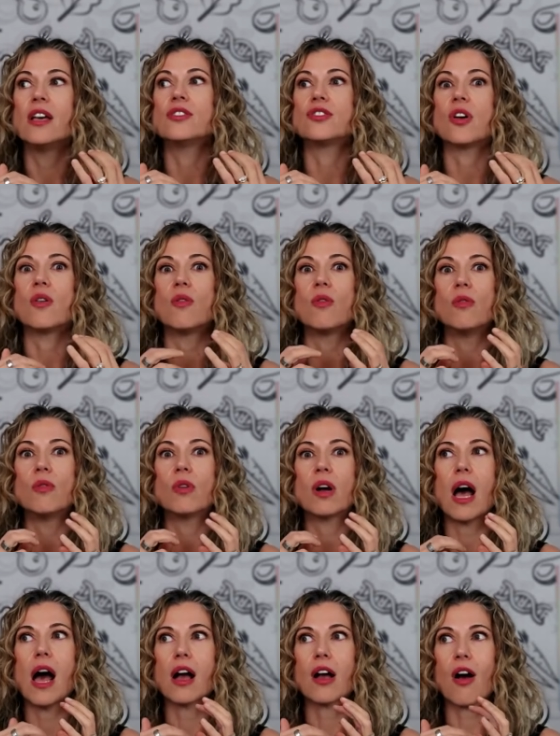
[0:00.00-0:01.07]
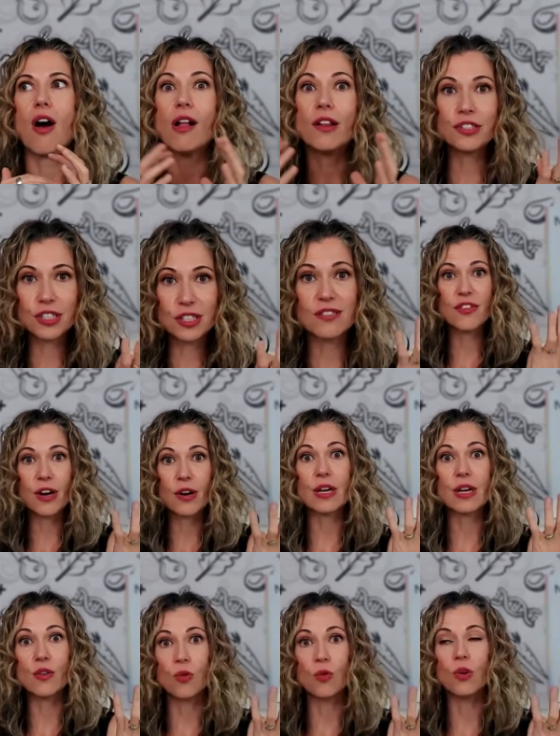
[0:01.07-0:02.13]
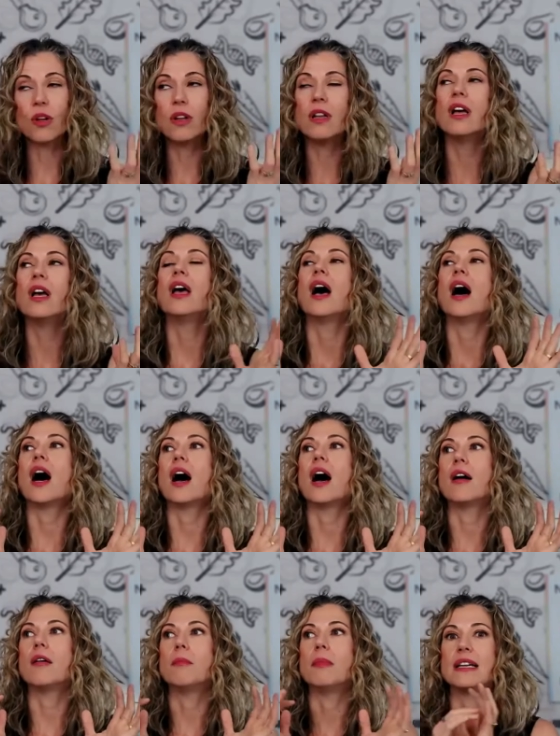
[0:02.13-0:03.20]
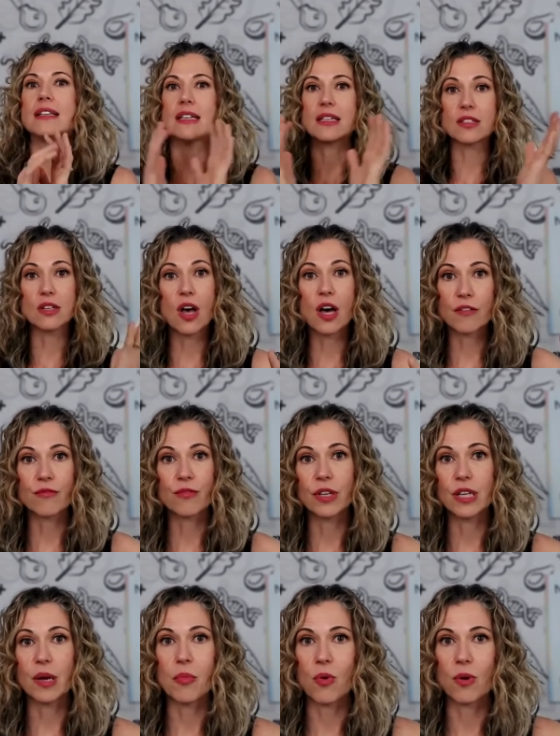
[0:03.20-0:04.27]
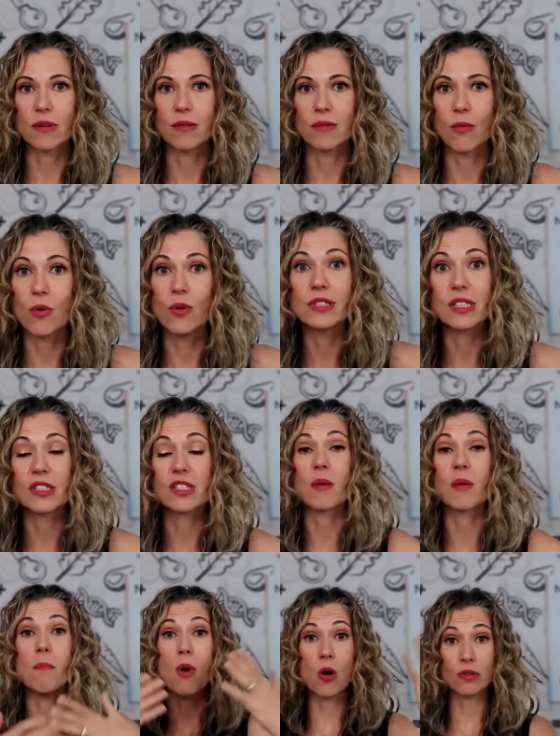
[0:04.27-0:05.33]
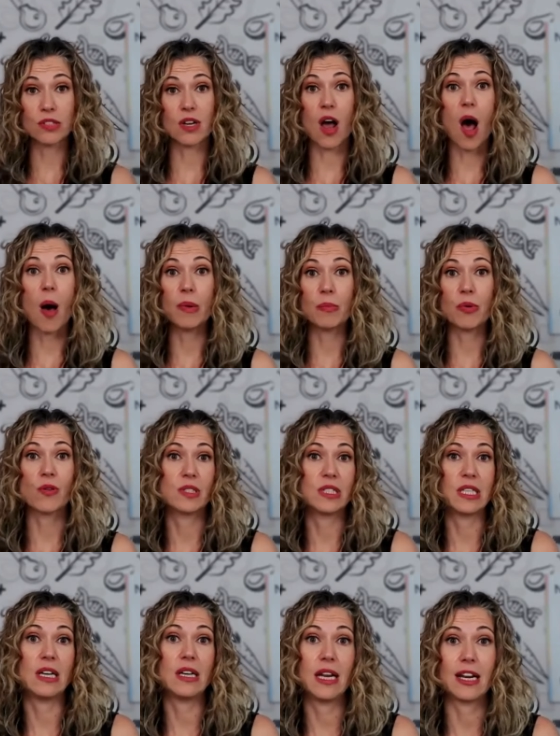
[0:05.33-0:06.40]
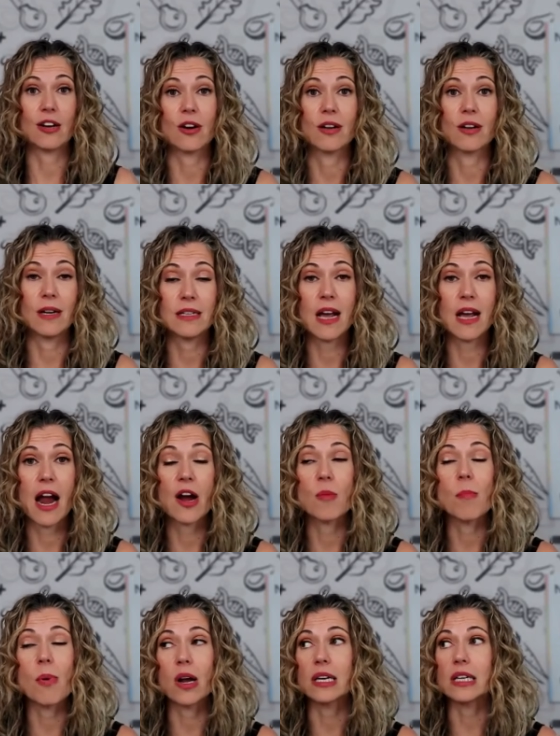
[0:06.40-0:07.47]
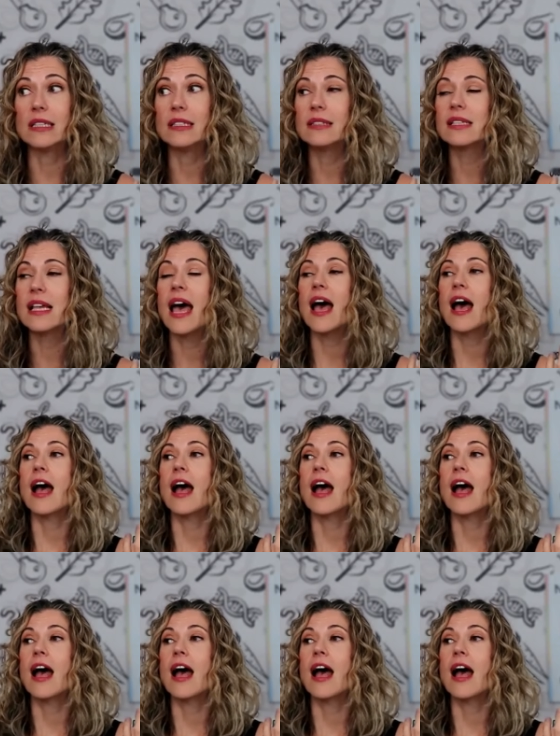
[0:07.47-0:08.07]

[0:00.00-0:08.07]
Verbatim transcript: So collagen's very cool. Um, it does a lot of really important roles. It's the most common protein in our entire bodies.